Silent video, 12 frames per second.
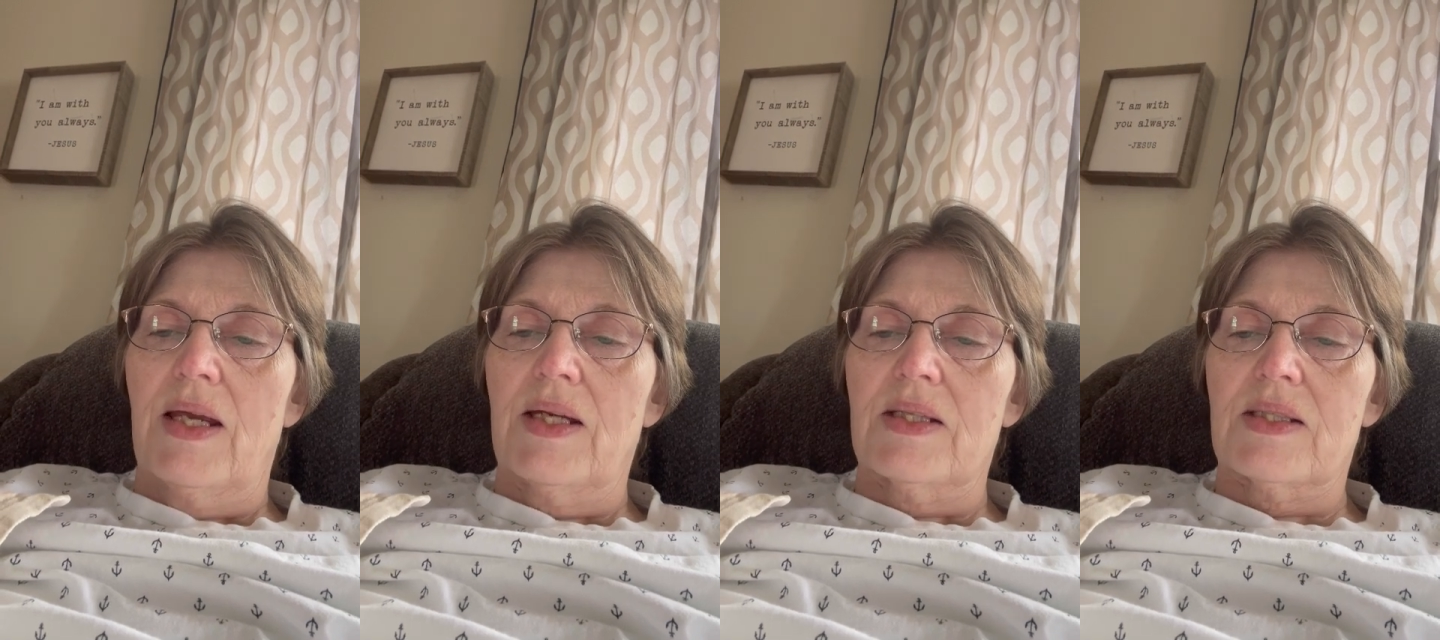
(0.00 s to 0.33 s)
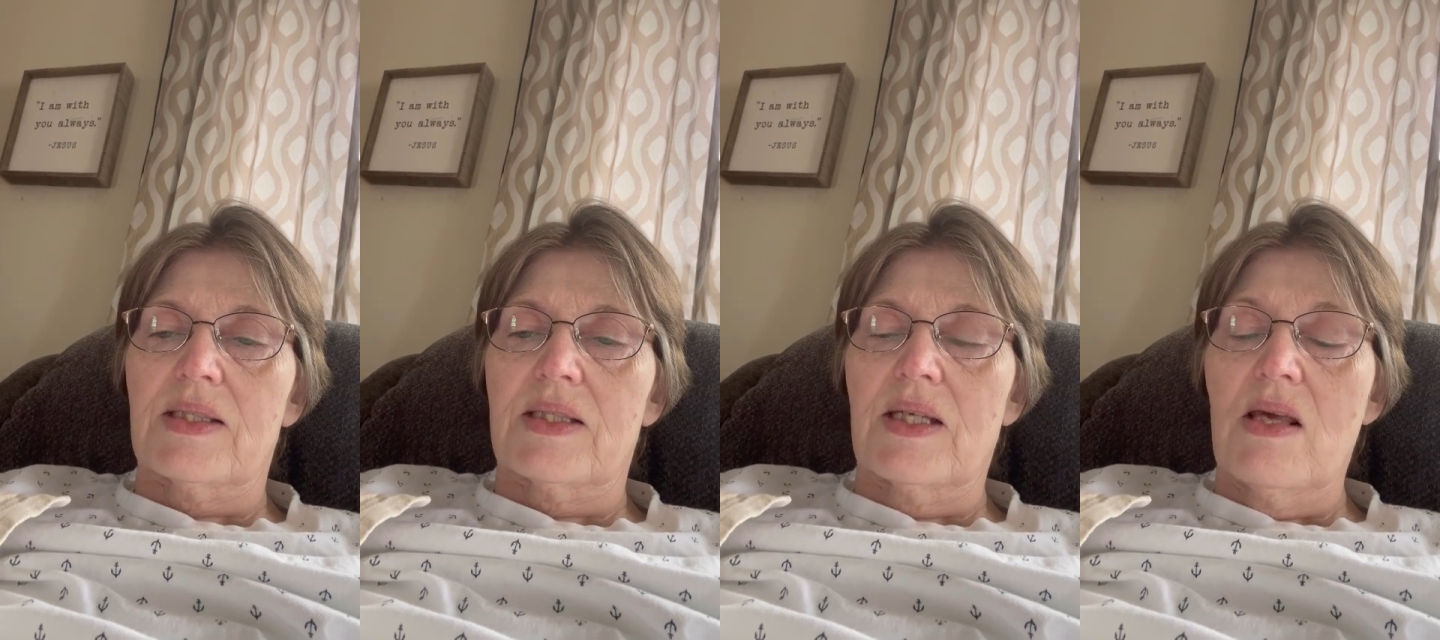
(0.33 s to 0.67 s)
can
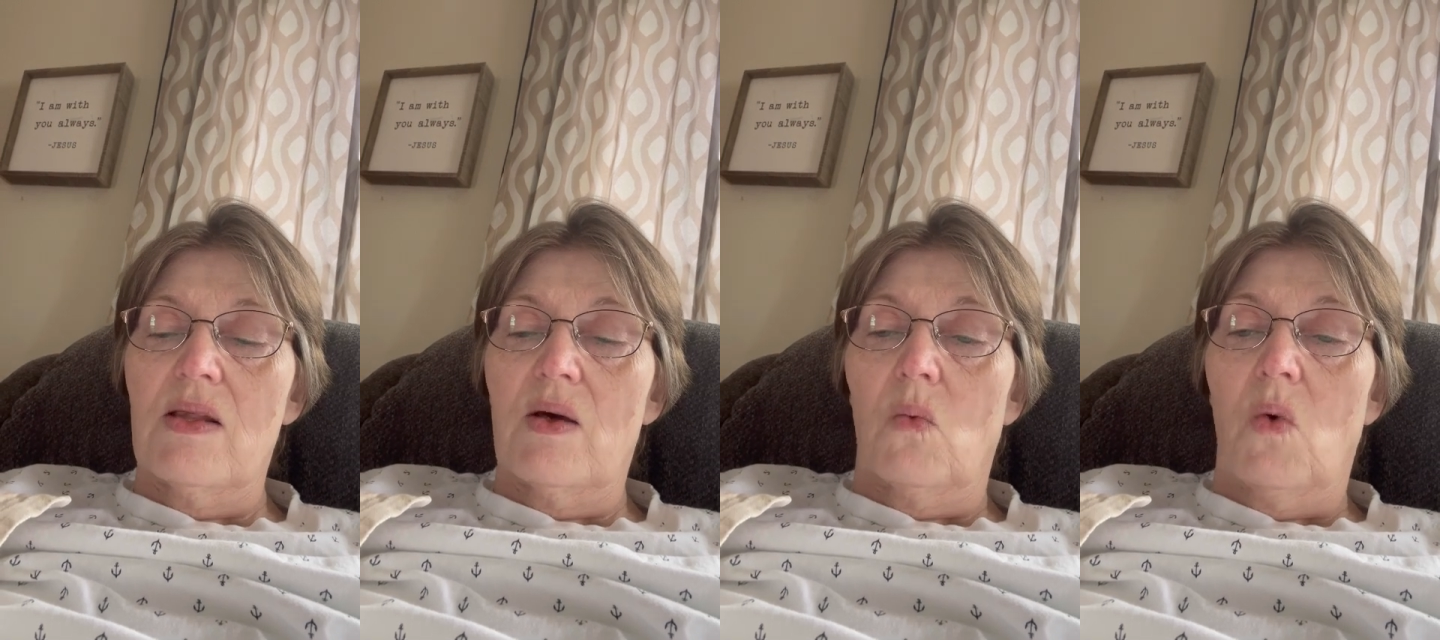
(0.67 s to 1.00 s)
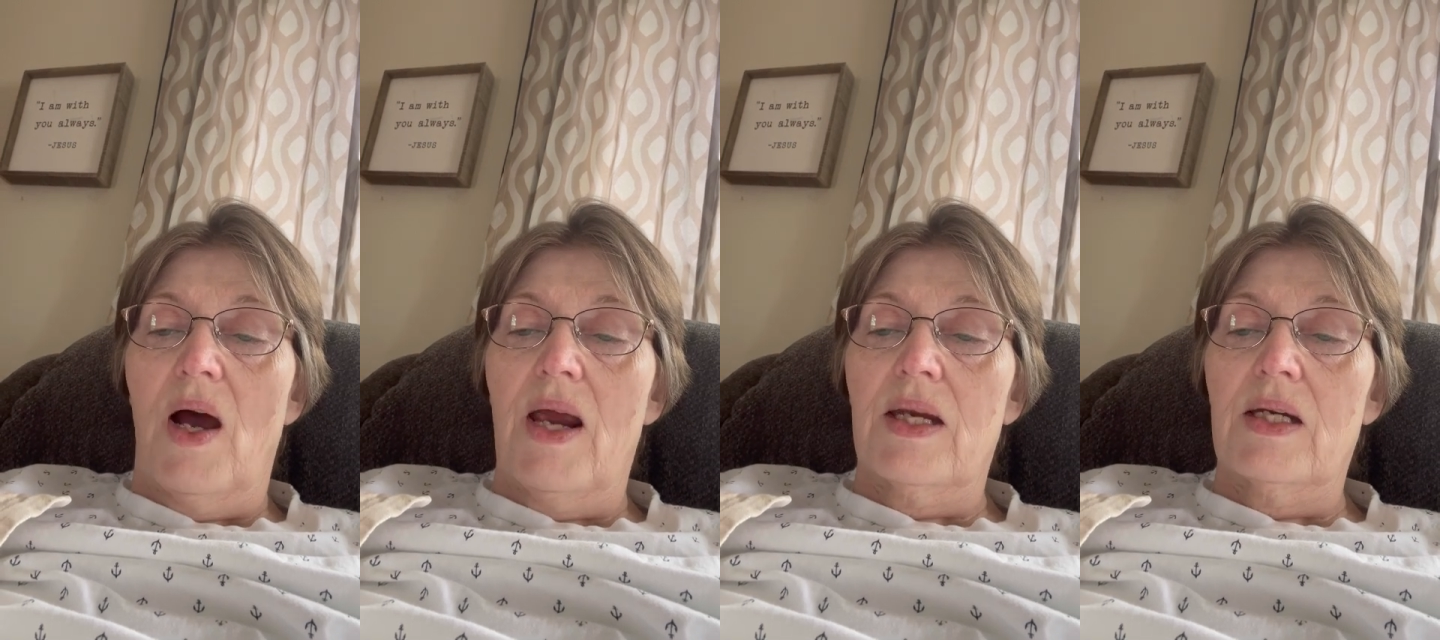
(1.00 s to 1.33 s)
see the
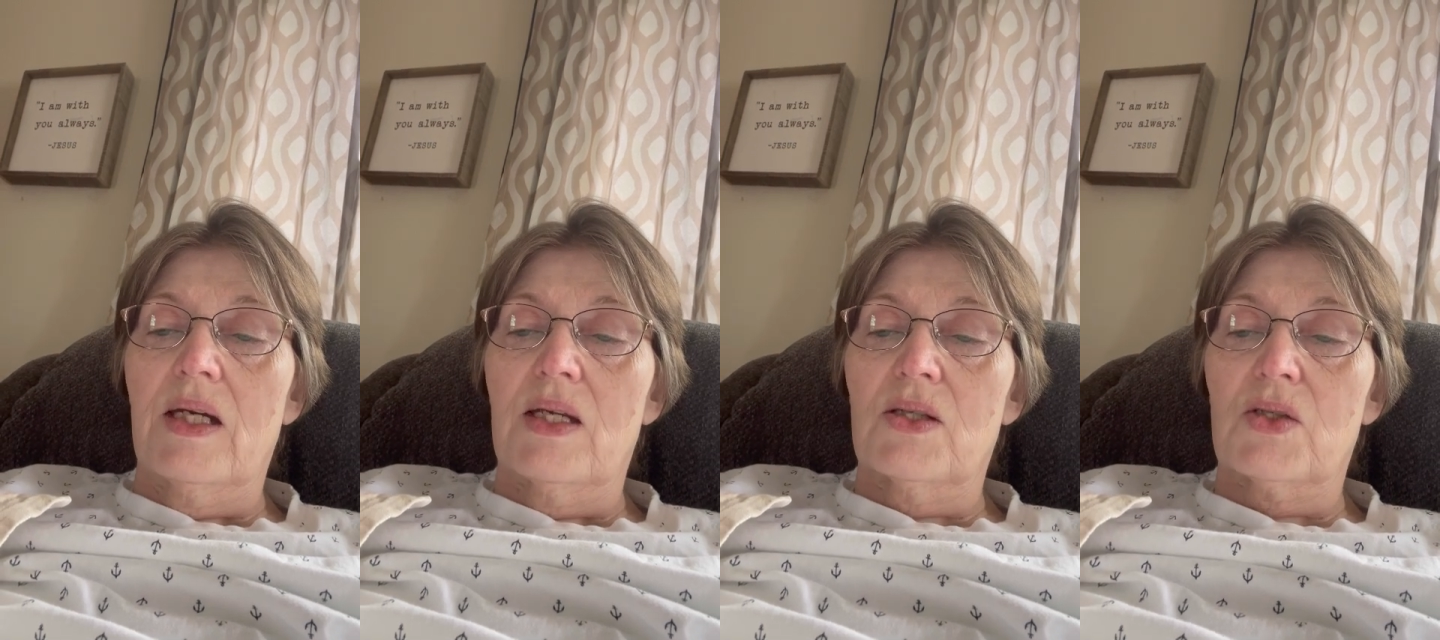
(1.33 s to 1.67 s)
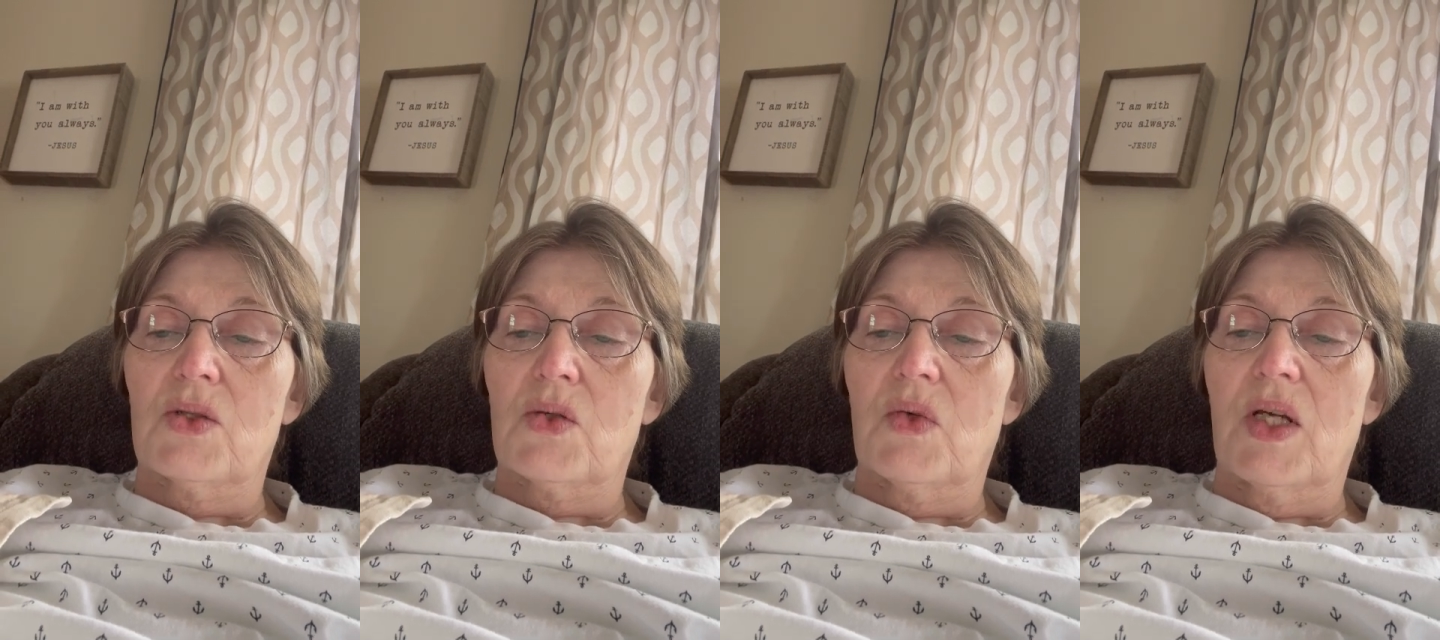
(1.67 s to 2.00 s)
winding
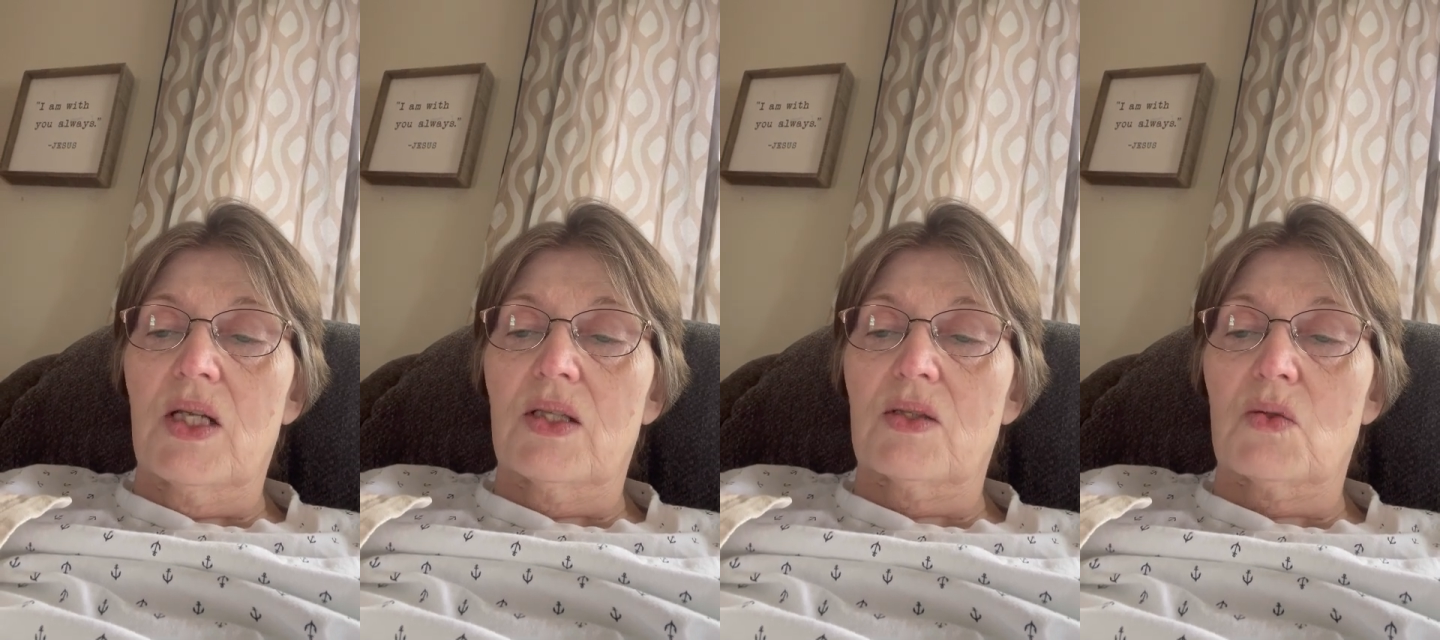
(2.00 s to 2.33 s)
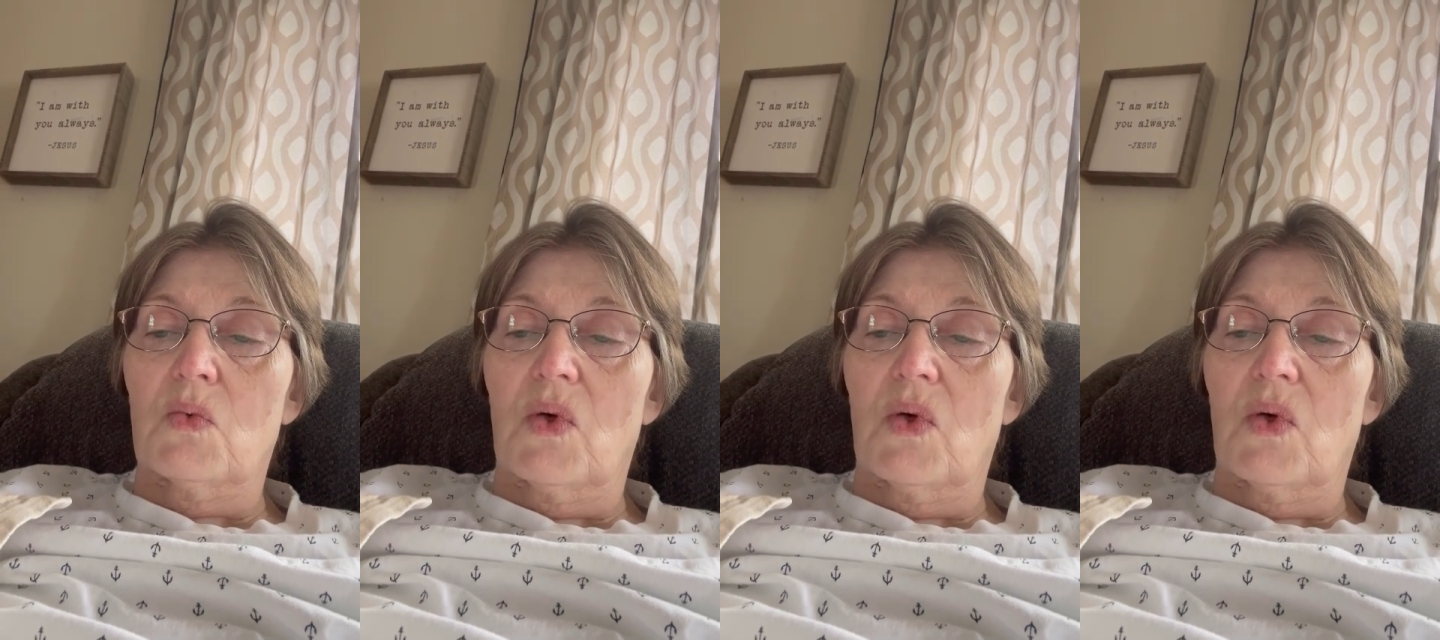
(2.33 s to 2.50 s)
streets